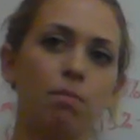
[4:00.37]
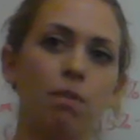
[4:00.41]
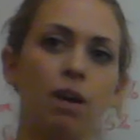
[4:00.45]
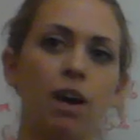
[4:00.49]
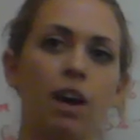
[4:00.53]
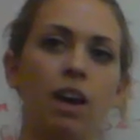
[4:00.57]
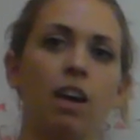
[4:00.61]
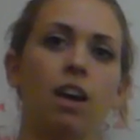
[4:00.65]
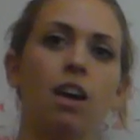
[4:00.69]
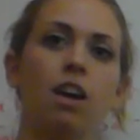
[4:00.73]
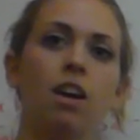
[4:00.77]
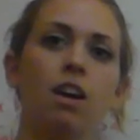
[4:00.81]
up
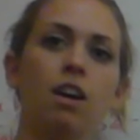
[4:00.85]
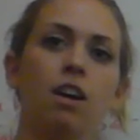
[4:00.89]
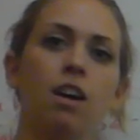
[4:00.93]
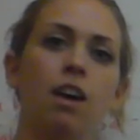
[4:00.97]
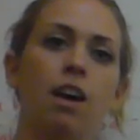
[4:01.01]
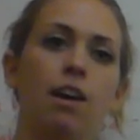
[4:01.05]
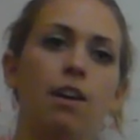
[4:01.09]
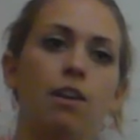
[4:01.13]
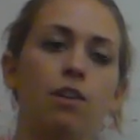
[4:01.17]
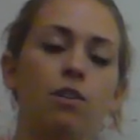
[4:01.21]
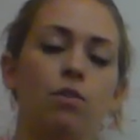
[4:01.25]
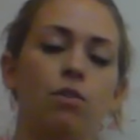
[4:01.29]
by
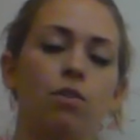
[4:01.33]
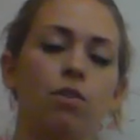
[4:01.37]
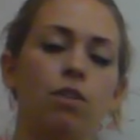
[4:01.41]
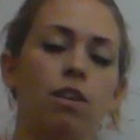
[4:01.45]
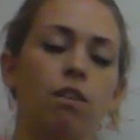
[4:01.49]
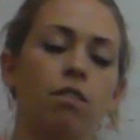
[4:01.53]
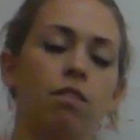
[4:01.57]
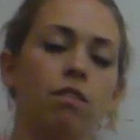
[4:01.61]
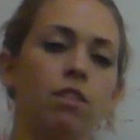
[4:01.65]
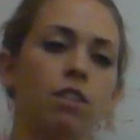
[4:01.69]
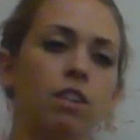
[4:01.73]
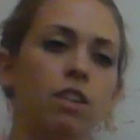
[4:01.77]
a new
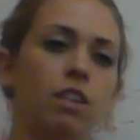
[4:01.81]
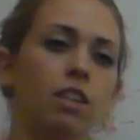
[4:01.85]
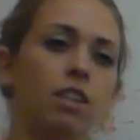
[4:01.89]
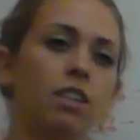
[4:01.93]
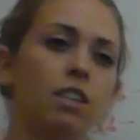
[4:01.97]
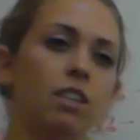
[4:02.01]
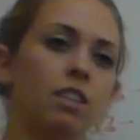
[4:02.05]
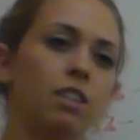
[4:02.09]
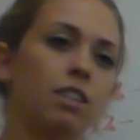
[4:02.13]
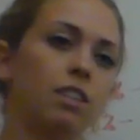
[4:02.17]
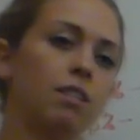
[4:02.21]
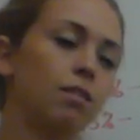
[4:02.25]

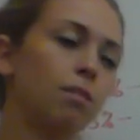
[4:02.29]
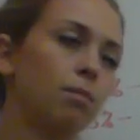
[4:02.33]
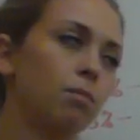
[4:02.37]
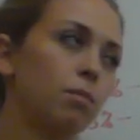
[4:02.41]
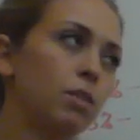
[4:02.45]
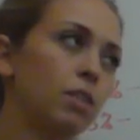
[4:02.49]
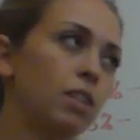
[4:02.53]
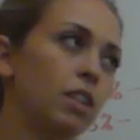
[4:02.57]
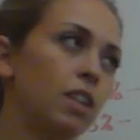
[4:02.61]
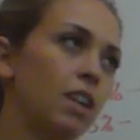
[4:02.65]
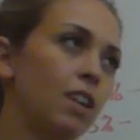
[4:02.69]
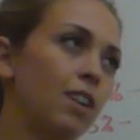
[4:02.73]
Anopheles
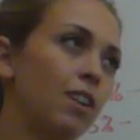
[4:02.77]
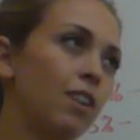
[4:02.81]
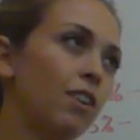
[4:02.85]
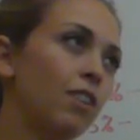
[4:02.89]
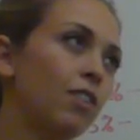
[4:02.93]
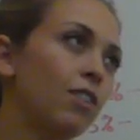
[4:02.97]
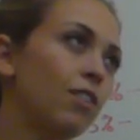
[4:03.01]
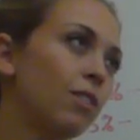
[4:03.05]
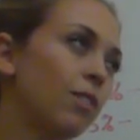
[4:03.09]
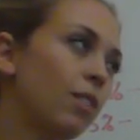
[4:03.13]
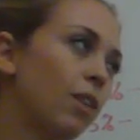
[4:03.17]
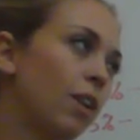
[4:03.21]

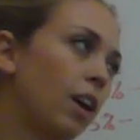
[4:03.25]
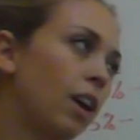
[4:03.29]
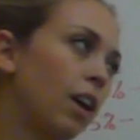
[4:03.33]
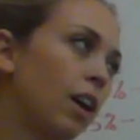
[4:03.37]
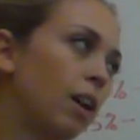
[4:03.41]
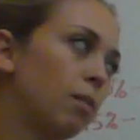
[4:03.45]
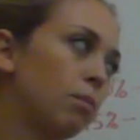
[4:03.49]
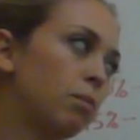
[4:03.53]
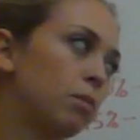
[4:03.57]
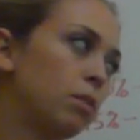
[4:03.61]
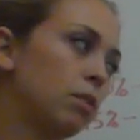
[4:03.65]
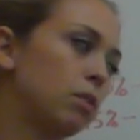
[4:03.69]
mosquito
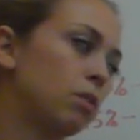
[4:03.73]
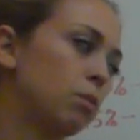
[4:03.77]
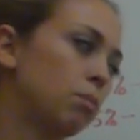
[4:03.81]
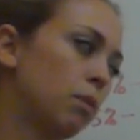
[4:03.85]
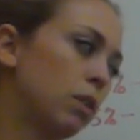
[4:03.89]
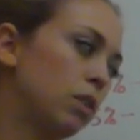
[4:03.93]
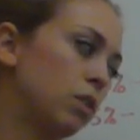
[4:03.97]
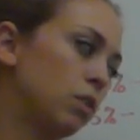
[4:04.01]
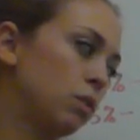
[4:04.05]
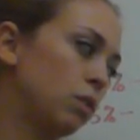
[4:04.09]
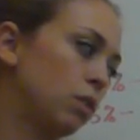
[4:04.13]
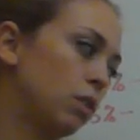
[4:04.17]
to
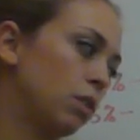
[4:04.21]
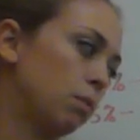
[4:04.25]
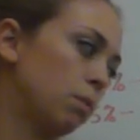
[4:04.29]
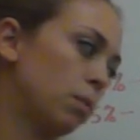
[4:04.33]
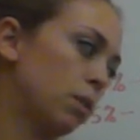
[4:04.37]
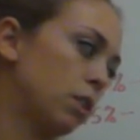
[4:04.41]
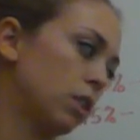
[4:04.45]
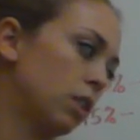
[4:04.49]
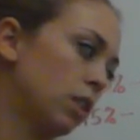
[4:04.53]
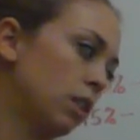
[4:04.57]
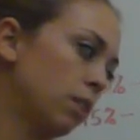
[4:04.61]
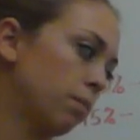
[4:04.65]
spread to a new
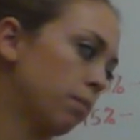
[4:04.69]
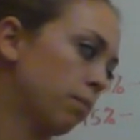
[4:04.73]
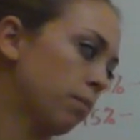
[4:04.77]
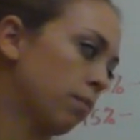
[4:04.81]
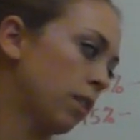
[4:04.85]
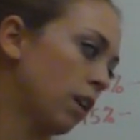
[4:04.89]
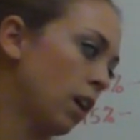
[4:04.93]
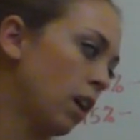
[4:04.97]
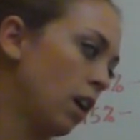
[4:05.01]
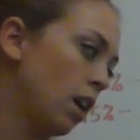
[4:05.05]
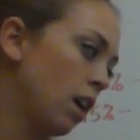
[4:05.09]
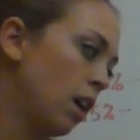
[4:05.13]
person.
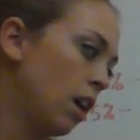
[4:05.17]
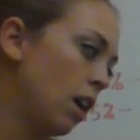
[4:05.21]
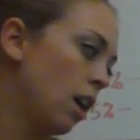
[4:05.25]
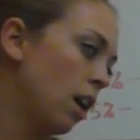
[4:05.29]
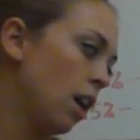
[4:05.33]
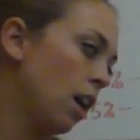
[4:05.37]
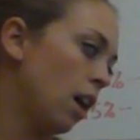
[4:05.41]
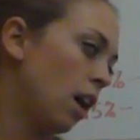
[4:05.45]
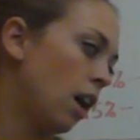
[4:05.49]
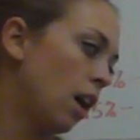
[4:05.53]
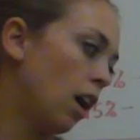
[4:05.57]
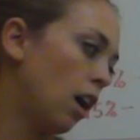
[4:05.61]

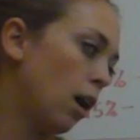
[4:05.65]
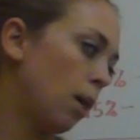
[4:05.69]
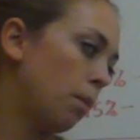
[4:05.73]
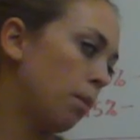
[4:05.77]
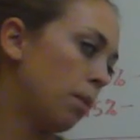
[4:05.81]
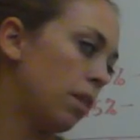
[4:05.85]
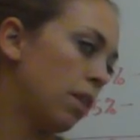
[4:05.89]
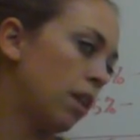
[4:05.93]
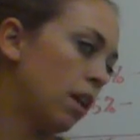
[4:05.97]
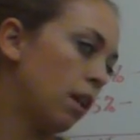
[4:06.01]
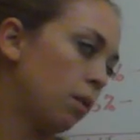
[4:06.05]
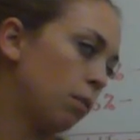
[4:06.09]

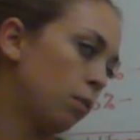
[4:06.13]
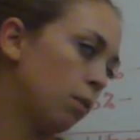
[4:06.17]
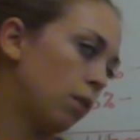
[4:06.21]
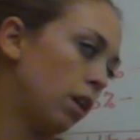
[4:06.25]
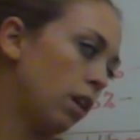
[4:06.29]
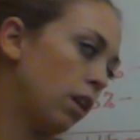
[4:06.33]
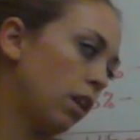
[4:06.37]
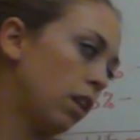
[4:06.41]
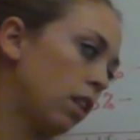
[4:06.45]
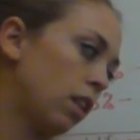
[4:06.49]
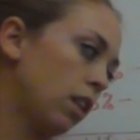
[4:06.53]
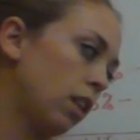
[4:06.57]
And then
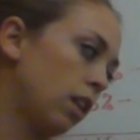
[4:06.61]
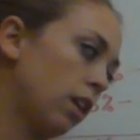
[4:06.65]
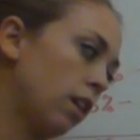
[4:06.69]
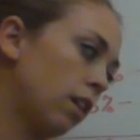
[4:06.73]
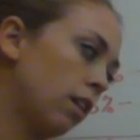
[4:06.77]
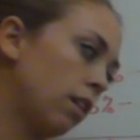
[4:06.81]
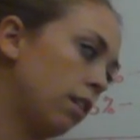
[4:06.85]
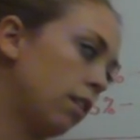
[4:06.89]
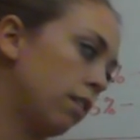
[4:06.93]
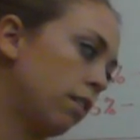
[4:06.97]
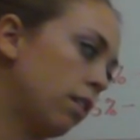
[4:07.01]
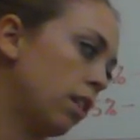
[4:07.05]
with
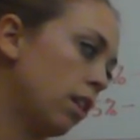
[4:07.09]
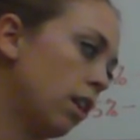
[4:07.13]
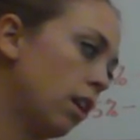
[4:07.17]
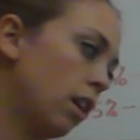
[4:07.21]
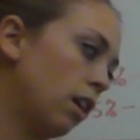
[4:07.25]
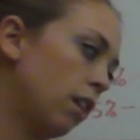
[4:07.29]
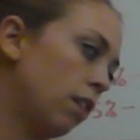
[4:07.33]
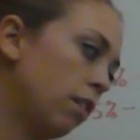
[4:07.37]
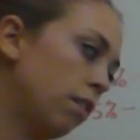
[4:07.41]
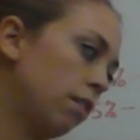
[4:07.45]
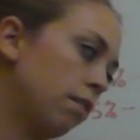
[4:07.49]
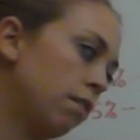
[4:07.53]

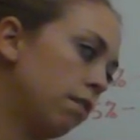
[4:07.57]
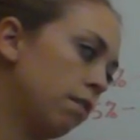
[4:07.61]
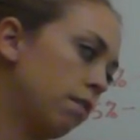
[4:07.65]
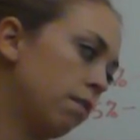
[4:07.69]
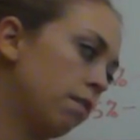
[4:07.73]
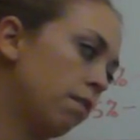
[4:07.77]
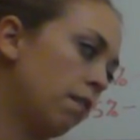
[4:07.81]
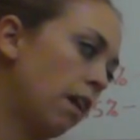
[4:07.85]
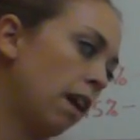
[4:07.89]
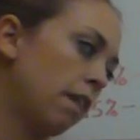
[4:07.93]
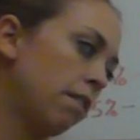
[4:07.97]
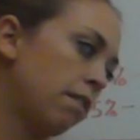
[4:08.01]
the
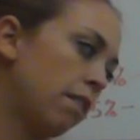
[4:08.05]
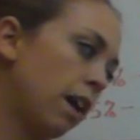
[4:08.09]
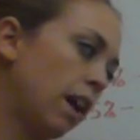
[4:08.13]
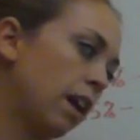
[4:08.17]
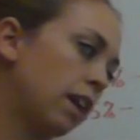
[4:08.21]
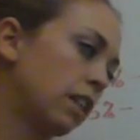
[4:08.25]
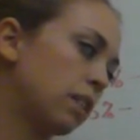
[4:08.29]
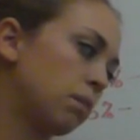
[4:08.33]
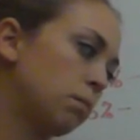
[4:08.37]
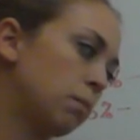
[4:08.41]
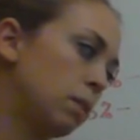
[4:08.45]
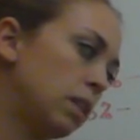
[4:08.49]

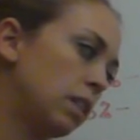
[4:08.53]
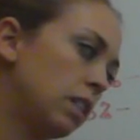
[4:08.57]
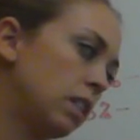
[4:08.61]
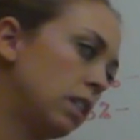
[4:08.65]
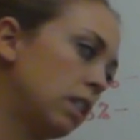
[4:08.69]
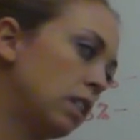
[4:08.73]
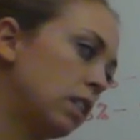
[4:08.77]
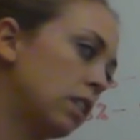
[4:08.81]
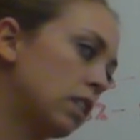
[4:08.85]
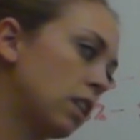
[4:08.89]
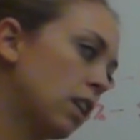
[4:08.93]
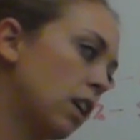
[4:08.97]
vivax
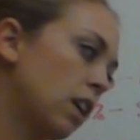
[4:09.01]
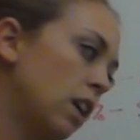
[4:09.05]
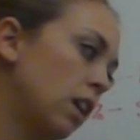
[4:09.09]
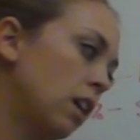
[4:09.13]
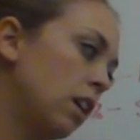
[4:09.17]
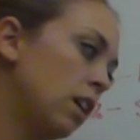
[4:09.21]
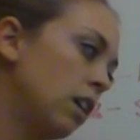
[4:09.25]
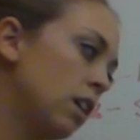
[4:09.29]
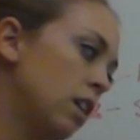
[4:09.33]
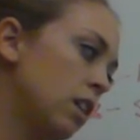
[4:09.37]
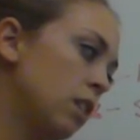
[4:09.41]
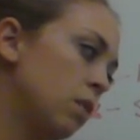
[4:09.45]
species,
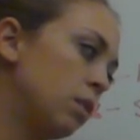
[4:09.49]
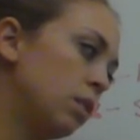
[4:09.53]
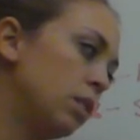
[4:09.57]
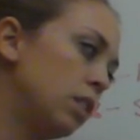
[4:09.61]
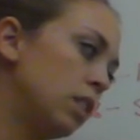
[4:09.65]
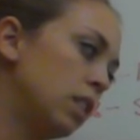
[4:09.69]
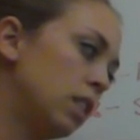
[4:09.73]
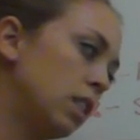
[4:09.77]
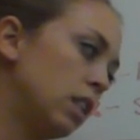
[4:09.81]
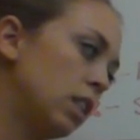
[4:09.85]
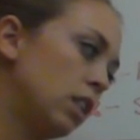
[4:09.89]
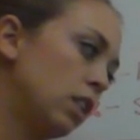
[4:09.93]
you would
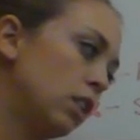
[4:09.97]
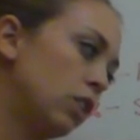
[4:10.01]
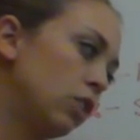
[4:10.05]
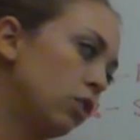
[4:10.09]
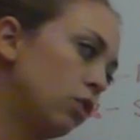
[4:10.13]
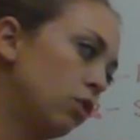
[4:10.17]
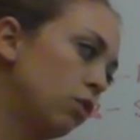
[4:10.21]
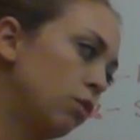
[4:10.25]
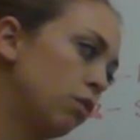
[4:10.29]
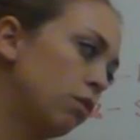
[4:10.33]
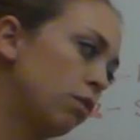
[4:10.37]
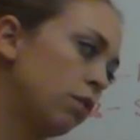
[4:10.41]
see
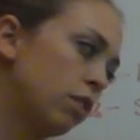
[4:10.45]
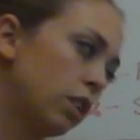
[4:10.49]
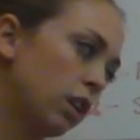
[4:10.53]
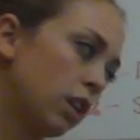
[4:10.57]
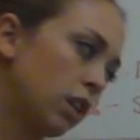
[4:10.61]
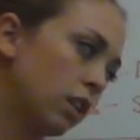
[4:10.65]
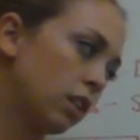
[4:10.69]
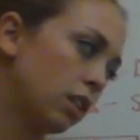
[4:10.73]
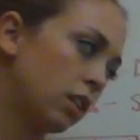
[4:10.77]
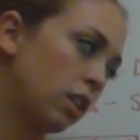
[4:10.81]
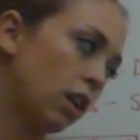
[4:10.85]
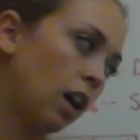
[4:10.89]

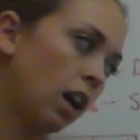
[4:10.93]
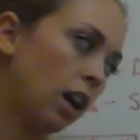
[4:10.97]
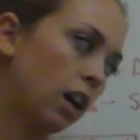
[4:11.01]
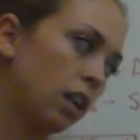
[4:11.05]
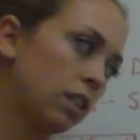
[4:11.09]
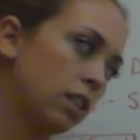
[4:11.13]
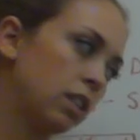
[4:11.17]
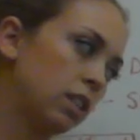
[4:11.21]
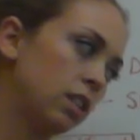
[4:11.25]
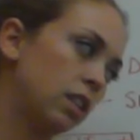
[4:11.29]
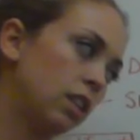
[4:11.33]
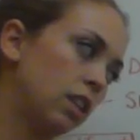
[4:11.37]
Schuffner
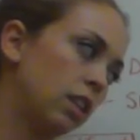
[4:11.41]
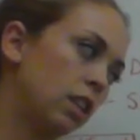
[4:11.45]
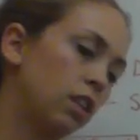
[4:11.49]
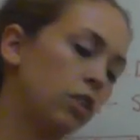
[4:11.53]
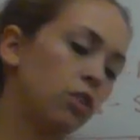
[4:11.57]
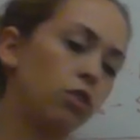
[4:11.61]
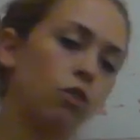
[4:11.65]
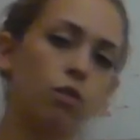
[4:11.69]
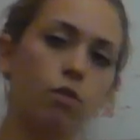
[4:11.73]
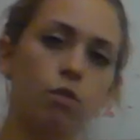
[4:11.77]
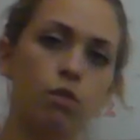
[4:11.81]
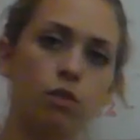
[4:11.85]
dots in
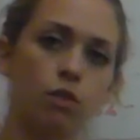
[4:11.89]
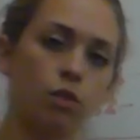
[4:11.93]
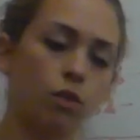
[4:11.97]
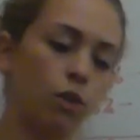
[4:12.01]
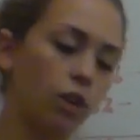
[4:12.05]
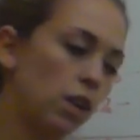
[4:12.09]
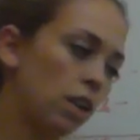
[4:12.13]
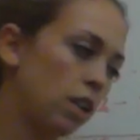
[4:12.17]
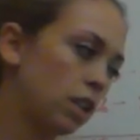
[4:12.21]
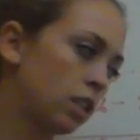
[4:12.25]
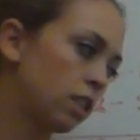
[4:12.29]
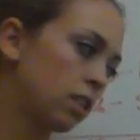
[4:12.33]
the
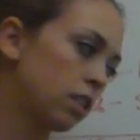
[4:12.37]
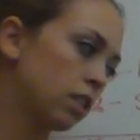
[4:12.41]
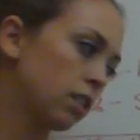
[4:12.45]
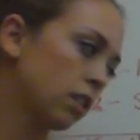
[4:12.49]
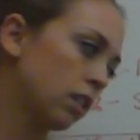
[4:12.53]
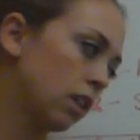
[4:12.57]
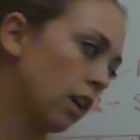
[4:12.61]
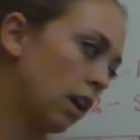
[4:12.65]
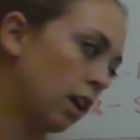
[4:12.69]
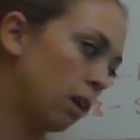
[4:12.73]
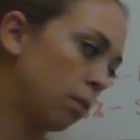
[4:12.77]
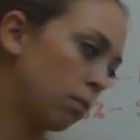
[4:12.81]

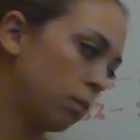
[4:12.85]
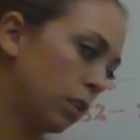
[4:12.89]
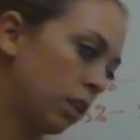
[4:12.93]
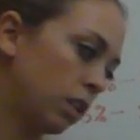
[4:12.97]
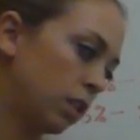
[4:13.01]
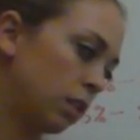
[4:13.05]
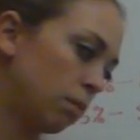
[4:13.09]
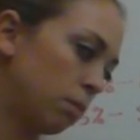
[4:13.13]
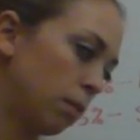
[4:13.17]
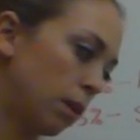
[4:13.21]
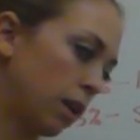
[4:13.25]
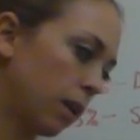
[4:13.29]
trophozoites on a
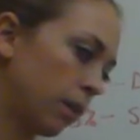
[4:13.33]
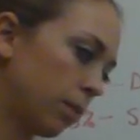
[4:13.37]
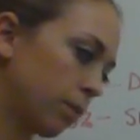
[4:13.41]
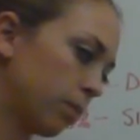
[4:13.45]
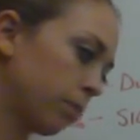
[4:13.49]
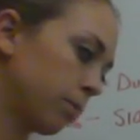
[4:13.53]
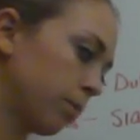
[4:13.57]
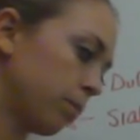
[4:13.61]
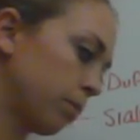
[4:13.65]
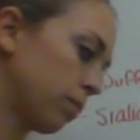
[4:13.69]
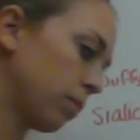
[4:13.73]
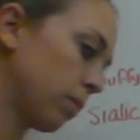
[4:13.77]
blood smear.